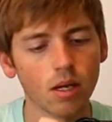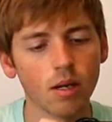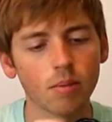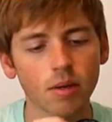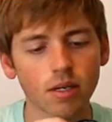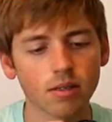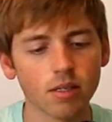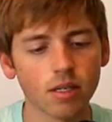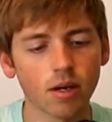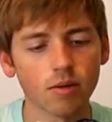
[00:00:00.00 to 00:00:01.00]
But
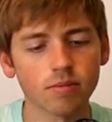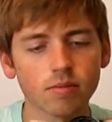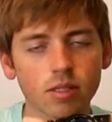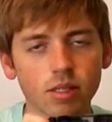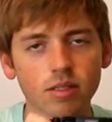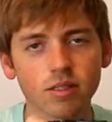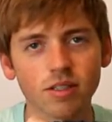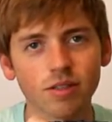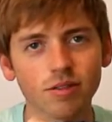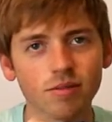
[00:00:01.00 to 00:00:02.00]
you can
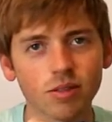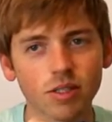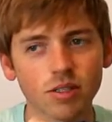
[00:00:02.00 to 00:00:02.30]
still